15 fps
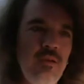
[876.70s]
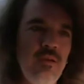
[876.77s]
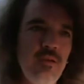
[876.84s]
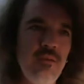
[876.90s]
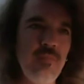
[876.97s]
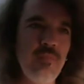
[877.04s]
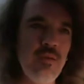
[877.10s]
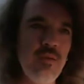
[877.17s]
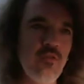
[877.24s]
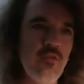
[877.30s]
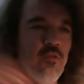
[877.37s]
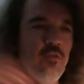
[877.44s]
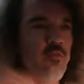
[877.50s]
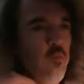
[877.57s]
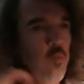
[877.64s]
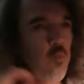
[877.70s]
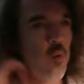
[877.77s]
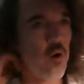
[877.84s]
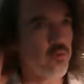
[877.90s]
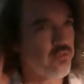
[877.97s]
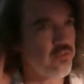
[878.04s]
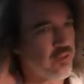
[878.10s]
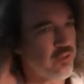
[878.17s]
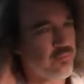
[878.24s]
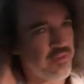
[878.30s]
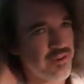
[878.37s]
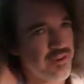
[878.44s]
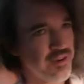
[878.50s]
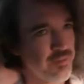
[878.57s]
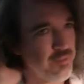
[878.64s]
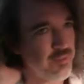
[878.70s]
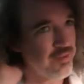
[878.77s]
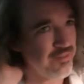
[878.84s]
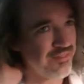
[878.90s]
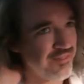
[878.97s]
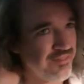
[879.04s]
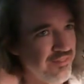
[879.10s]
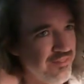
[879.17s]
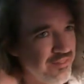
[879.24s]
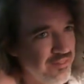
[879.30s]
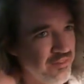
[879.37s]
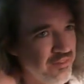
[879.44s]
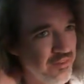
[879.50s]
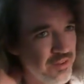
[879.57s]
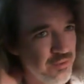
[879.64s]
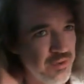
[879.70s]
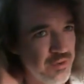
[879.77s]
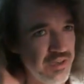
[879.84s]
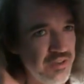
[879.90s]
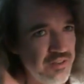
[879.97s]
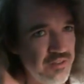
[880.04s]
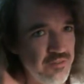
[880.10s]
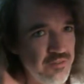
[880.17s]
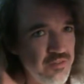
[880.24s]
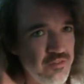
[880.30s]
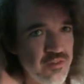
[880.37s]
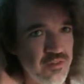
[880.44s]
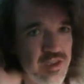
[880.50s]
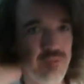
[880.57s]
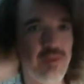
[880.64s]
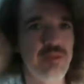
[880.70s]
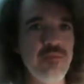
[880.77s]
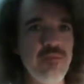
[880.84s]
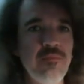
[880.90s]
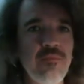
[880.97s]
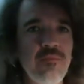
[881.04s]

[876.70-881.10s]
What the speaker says: it sort of woke something up. That's the only way I can think of describing it.